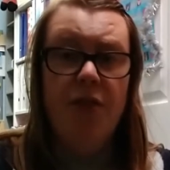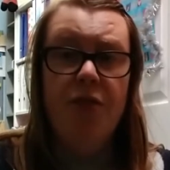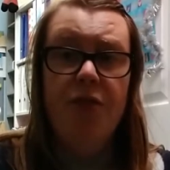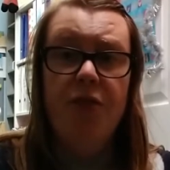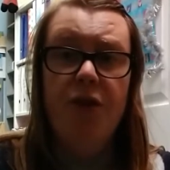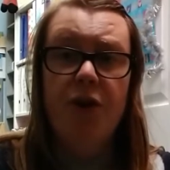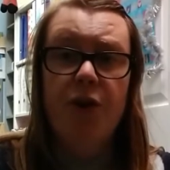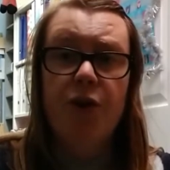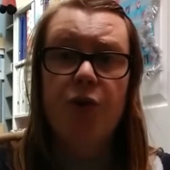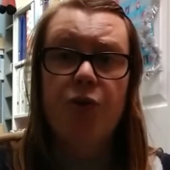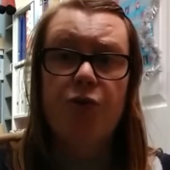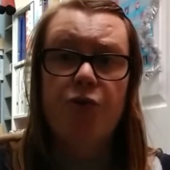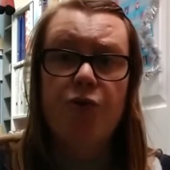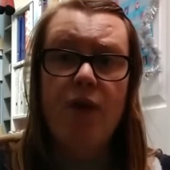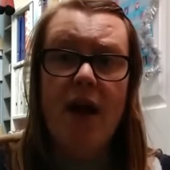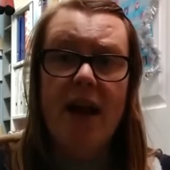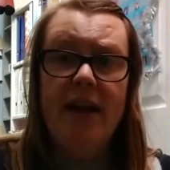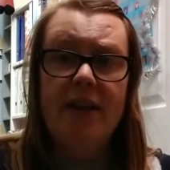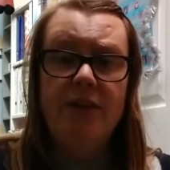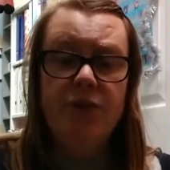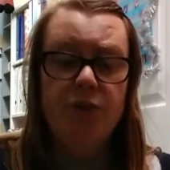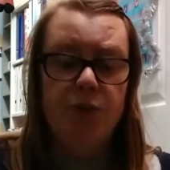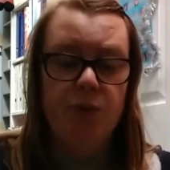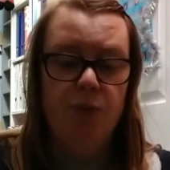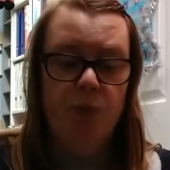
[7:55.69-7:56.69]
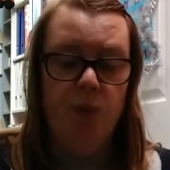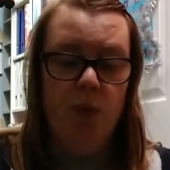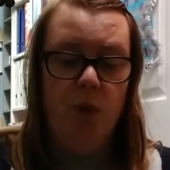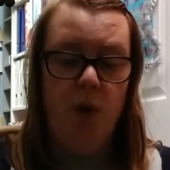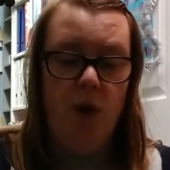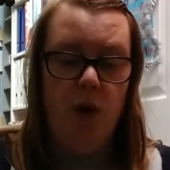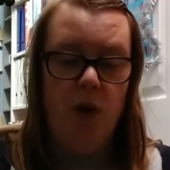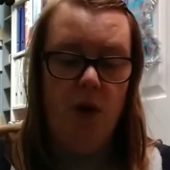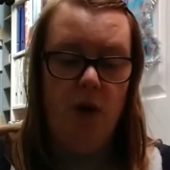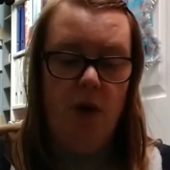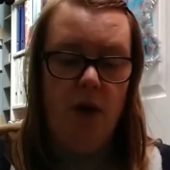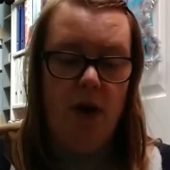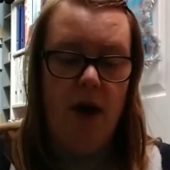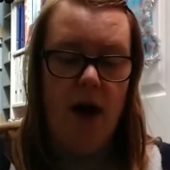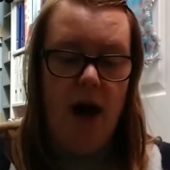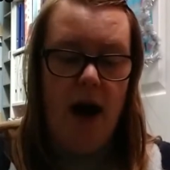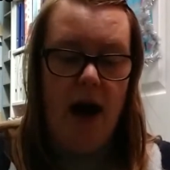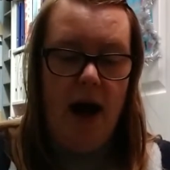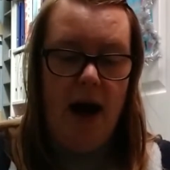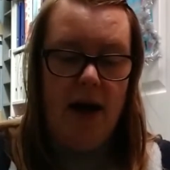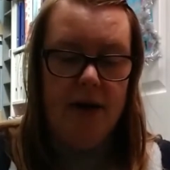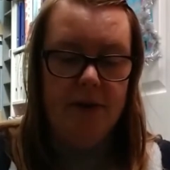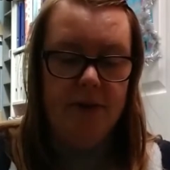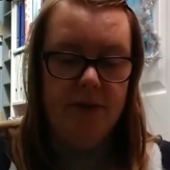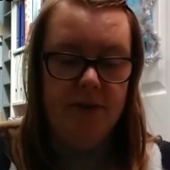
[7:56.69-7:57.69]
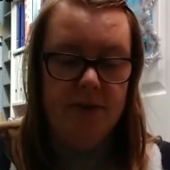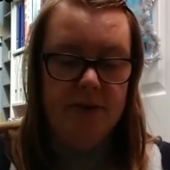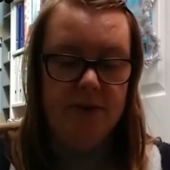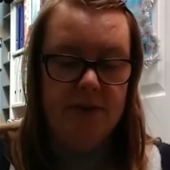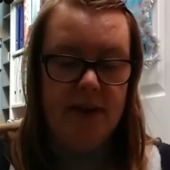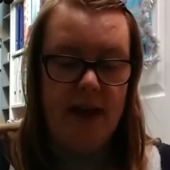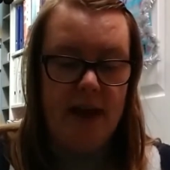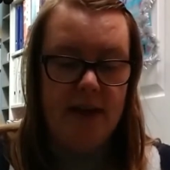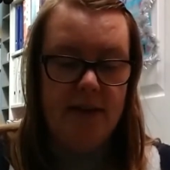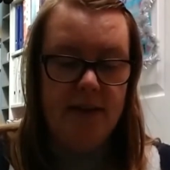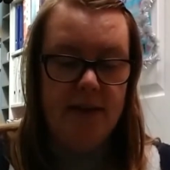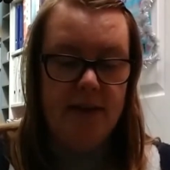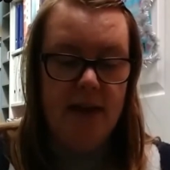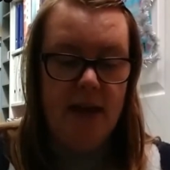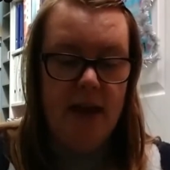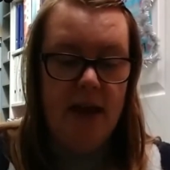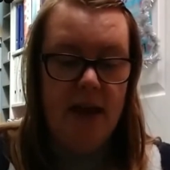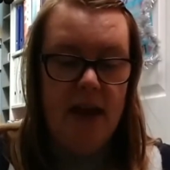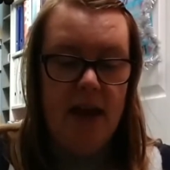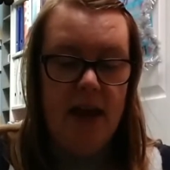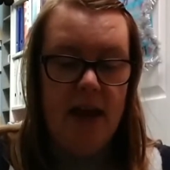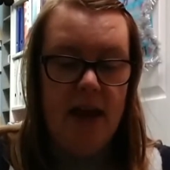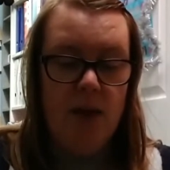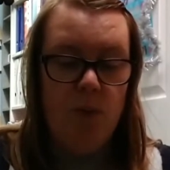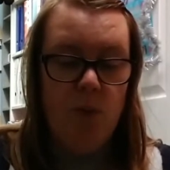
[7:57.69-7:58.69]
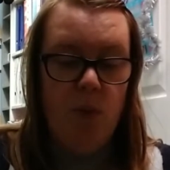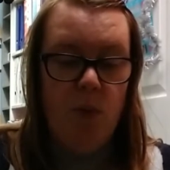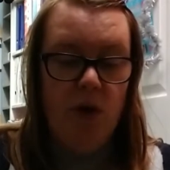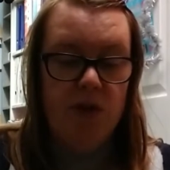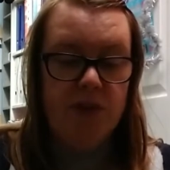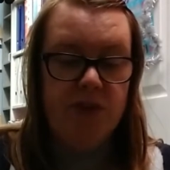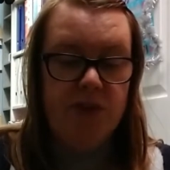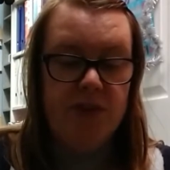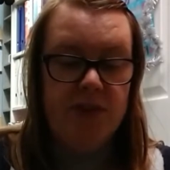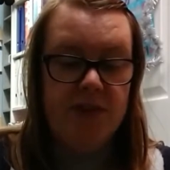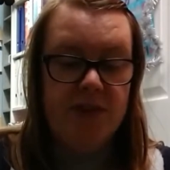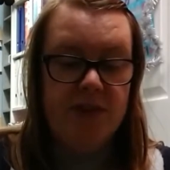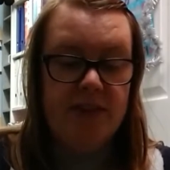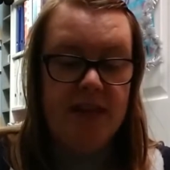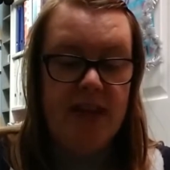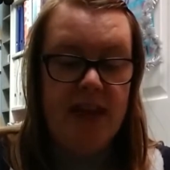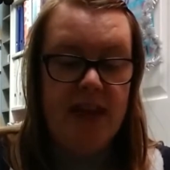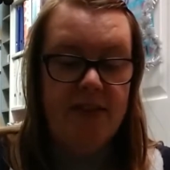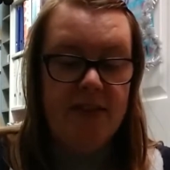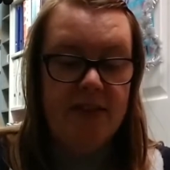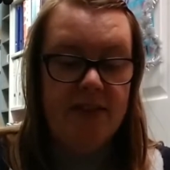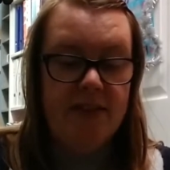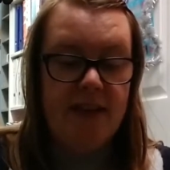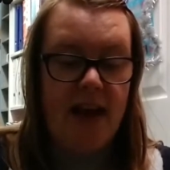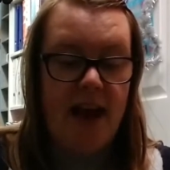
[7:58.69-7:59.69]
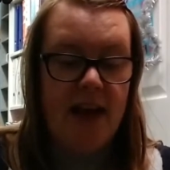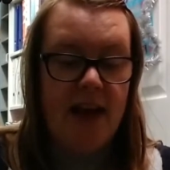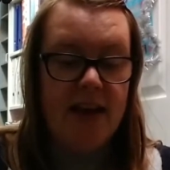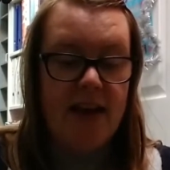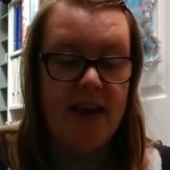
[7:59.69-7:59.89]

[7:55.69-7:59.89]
"The Great War," Arnold said. "It was to see that I